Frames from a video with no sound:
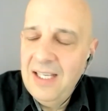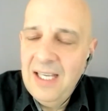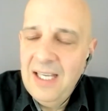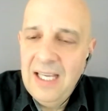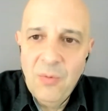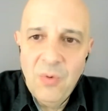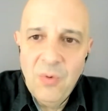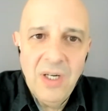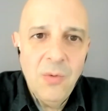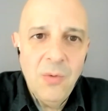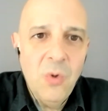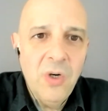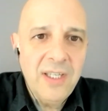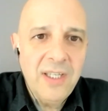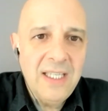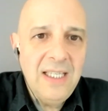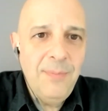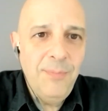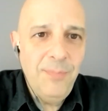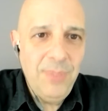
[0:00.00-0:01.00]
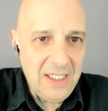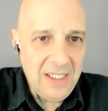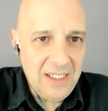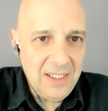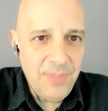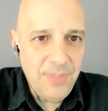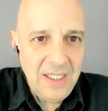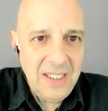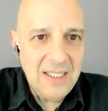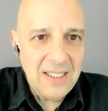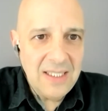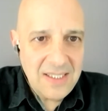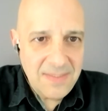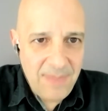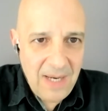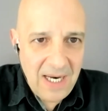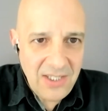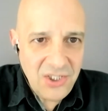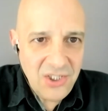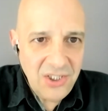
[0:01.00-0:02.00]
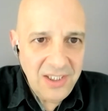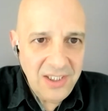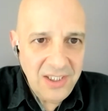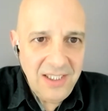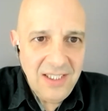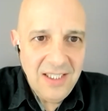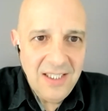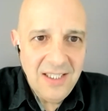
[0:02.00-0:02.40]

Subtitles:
and we're working B2B especially,